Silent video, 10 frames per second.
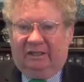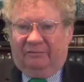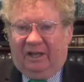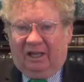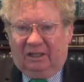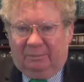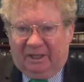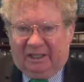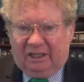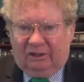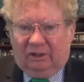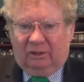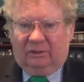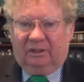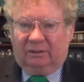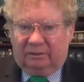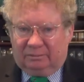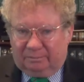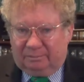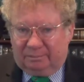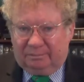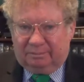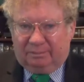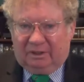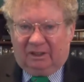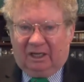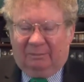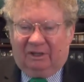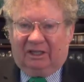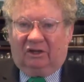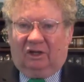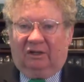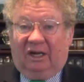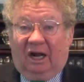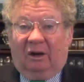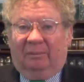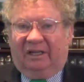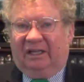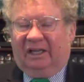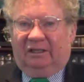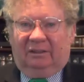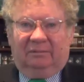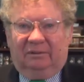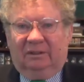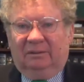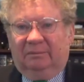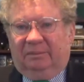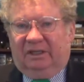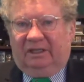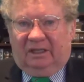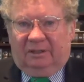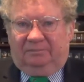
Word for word: the Valley of Megiddo. They're commonly called Harmageddon, but uh,